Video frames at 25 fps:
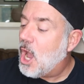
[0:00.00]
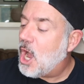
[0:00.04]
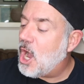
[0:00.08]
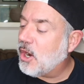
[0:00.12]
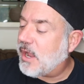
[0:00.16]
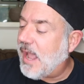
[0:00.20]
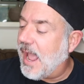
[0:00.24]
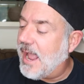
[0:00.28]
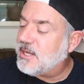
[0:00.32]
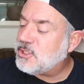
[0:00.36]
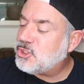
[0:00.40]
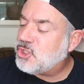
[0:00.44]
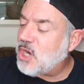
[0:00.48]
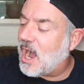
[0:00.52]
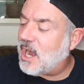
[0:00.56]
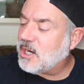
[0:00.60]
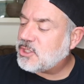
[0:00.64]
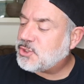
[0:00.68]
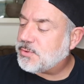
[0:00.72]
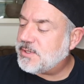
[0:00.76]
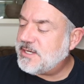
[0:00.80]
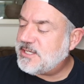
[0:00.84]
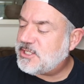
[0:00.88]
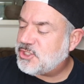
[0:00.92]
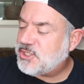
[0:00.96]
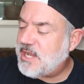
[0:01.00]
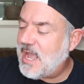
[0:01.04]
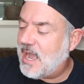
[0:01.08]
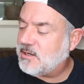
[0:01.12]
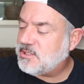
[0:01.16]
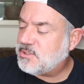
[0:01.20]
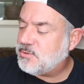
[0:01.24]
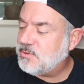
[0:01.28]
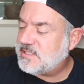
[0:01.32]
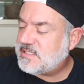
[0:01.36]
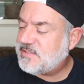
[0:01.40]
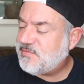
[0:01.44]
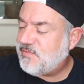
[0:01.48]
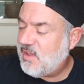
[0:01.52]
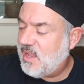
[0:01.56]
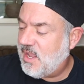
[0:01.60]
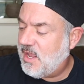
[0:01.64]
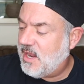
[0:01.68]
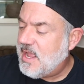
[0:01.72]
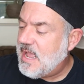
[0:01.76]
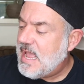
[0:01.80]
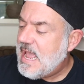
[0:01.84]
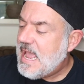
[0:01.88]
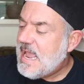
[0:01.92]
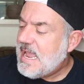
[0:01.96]
Okay, Josh reached down to his
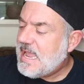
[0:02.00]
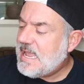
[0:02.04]
feet.